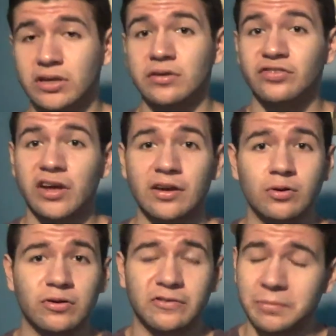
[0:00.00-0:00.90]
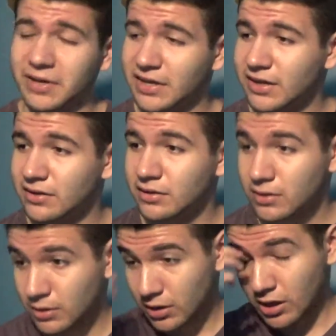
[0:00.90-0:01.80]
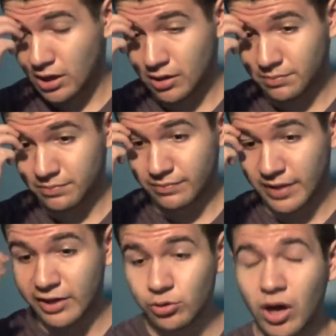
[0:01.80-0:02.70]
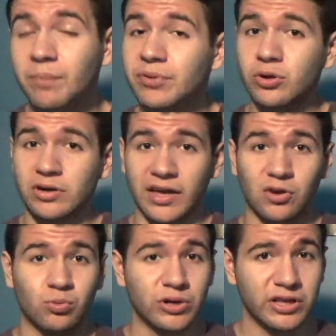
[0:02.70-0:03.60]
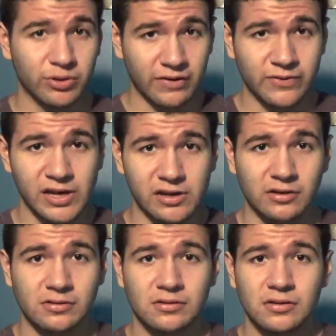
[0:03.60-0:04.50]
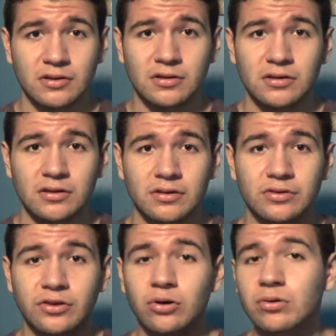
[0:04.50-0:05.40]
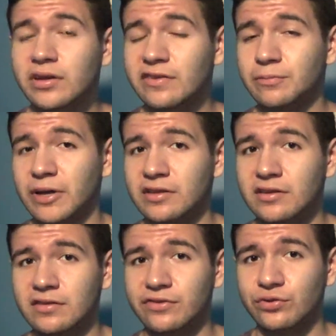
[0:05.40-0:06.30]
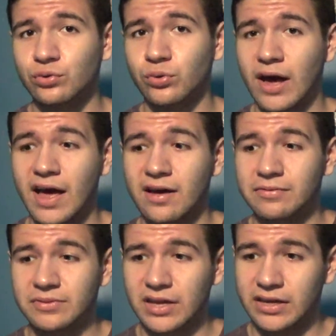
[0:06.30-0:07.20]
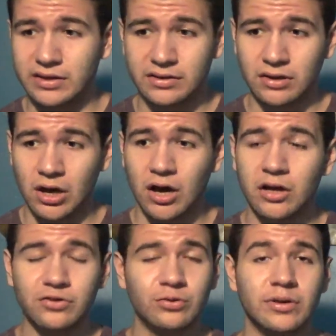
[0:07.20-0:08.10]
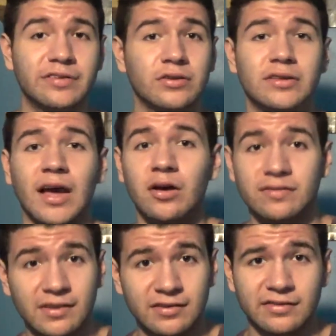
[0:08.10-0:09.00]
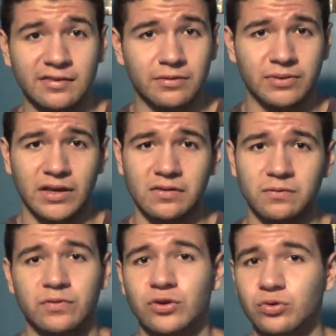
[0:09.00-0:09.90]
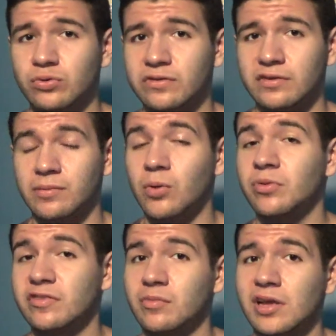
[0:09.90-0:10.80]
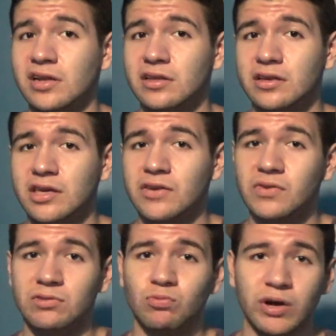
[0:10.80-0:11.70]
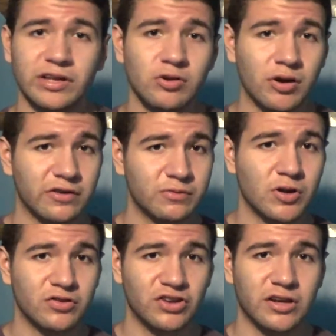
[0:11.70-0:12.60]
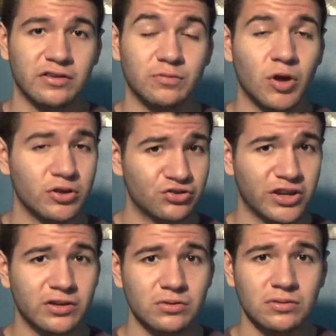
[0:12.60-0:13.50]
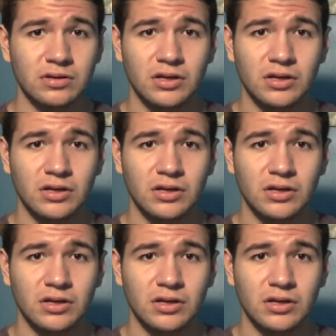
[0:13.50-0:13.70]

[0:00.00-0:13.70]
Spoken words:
good channel or something like that, and you uploaded like a really great video. Don't expect it to have like hundreds or thousands of like views almost immediately, even when you are a smaller channel,